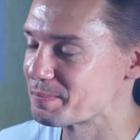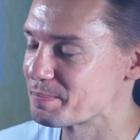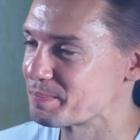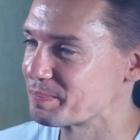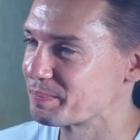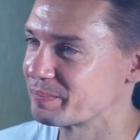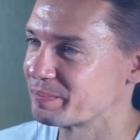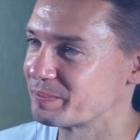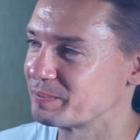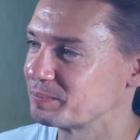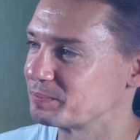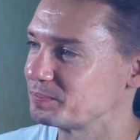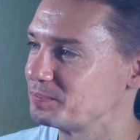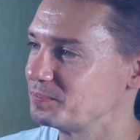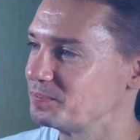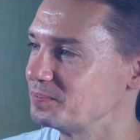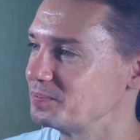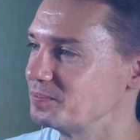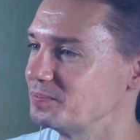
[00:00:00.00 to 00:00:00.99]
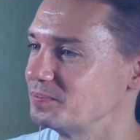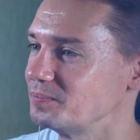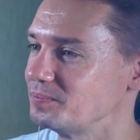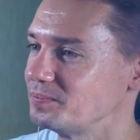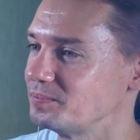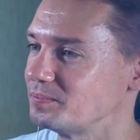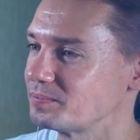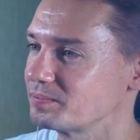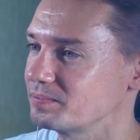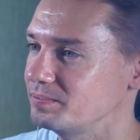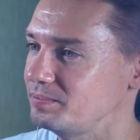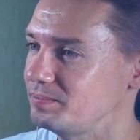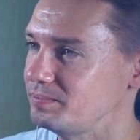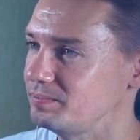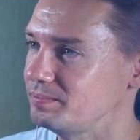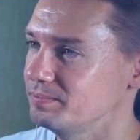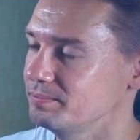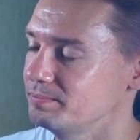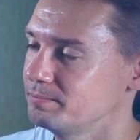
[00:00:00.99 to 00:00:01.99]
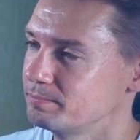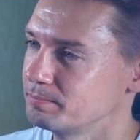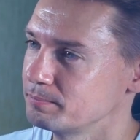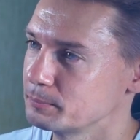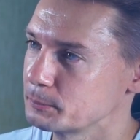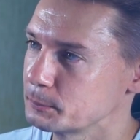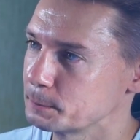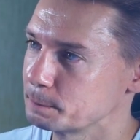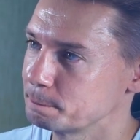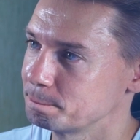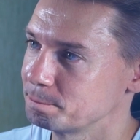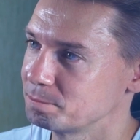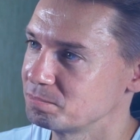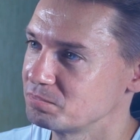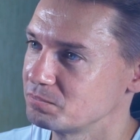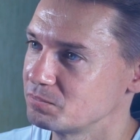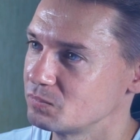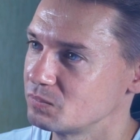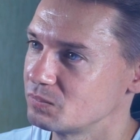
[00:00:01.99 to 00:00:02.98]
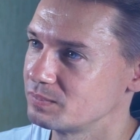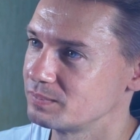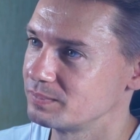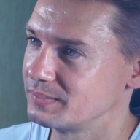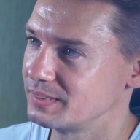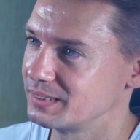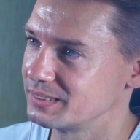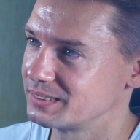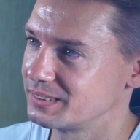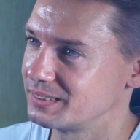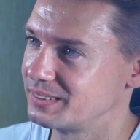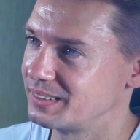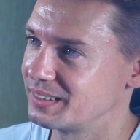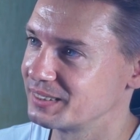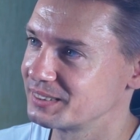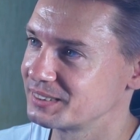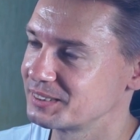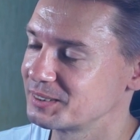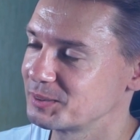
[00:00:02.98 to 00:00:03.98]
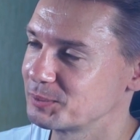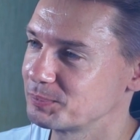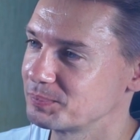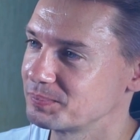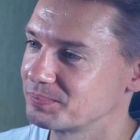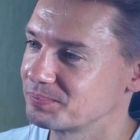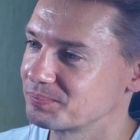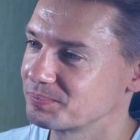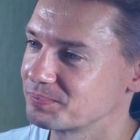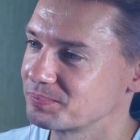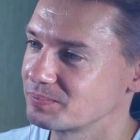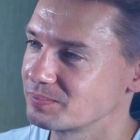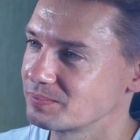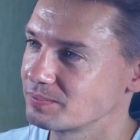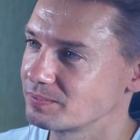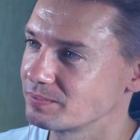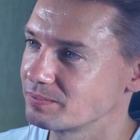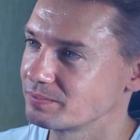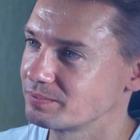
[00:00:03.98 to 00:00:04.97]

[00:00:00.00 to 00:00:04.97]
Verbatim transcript: It feels super cool and looks super cool. The thumb yes, around. Yes, it does. Enjoy.